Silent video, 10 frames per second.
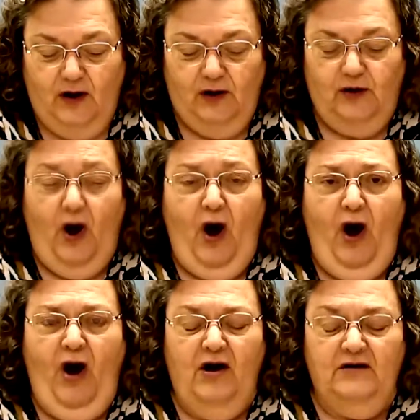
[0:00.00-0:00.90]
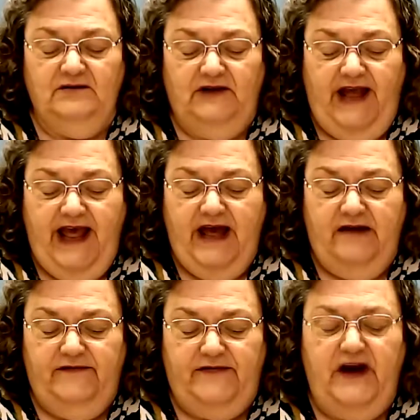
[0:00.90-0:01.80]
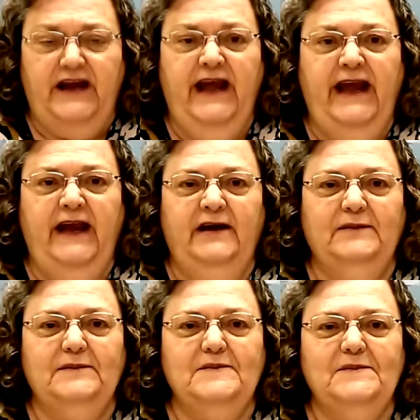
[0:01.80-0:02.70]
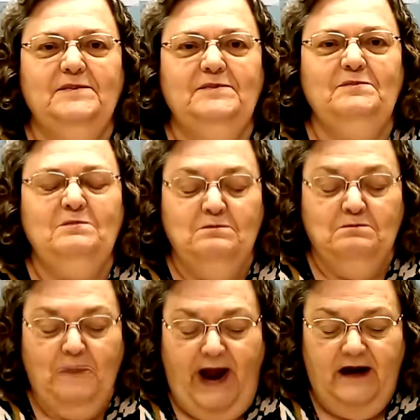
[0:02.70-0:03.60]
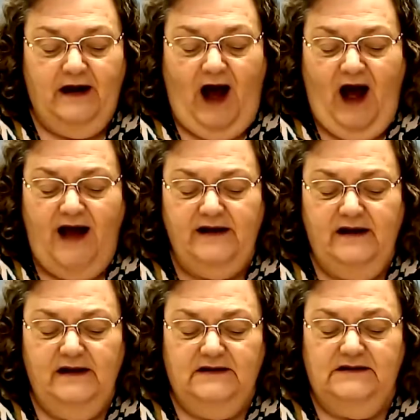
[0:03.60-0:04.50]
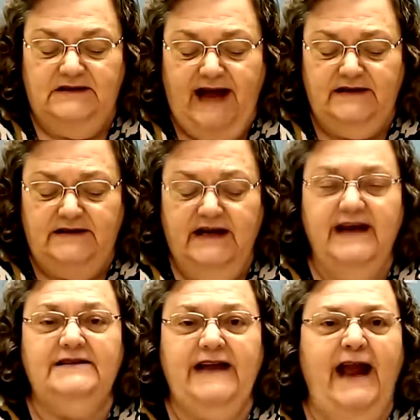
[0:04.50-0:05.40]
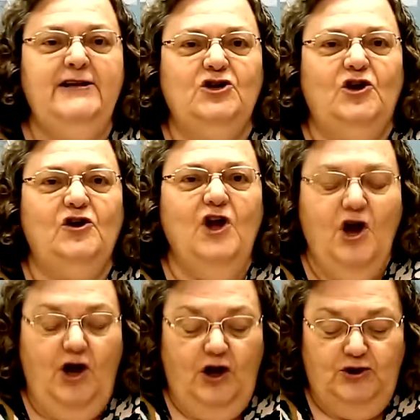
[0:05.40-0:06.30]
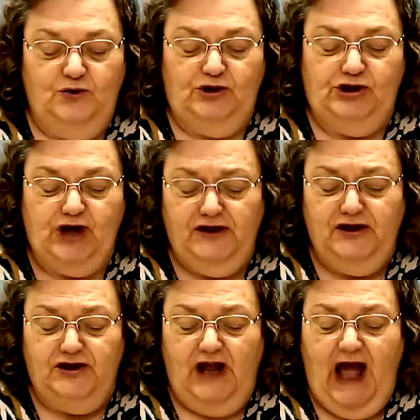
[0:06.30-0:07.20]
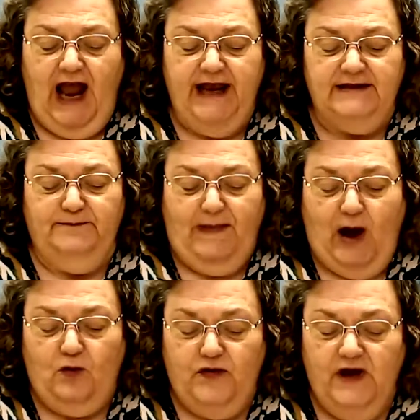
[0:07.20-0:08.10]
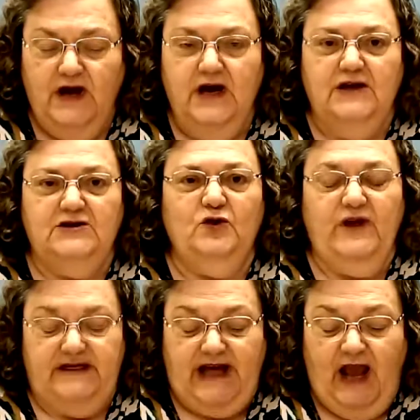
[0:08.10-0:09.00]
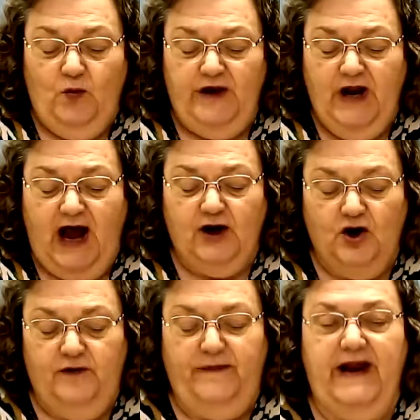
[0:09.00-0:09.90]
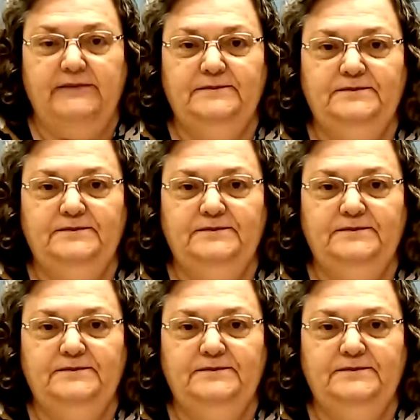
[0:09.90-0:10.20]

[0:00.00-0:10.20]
Long live the king! My God sent his angel to shut the lion's mouth so that they would not hurt me.